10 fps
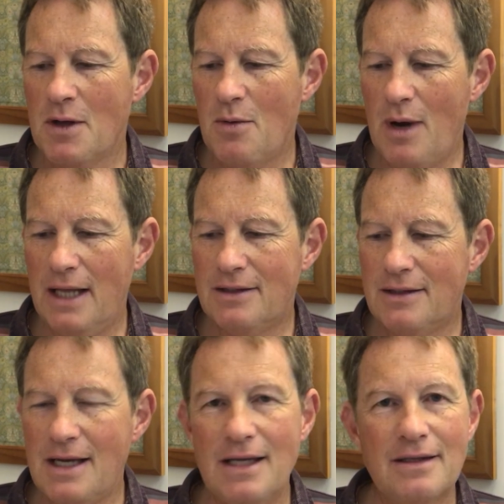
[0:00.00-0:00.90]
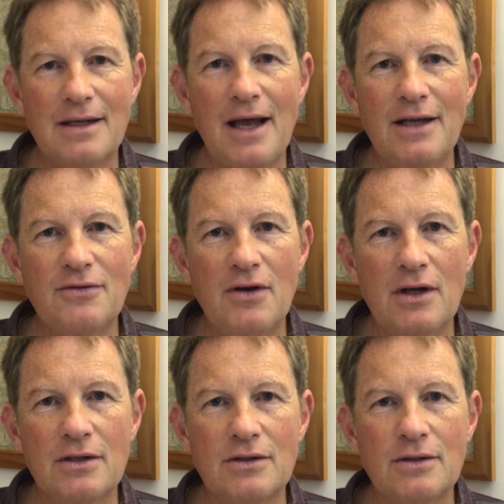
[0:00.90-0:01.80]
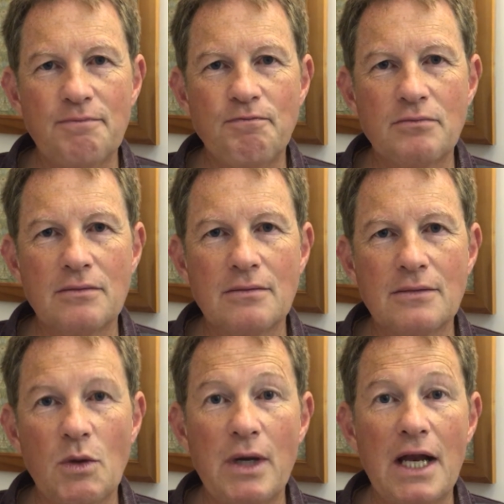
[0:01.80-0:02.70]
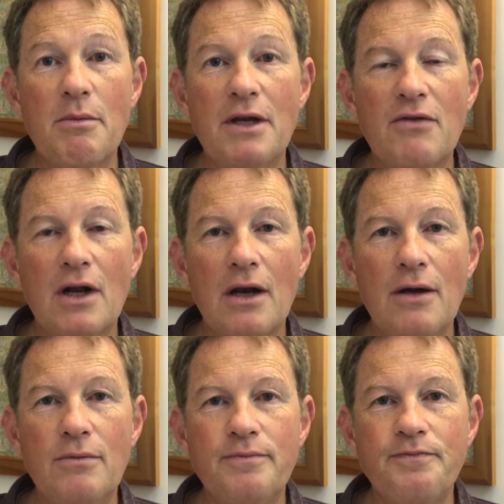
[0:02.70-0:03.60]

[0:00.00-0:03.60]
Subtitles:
Well, let's see in today's verse. We get a bit of a clue.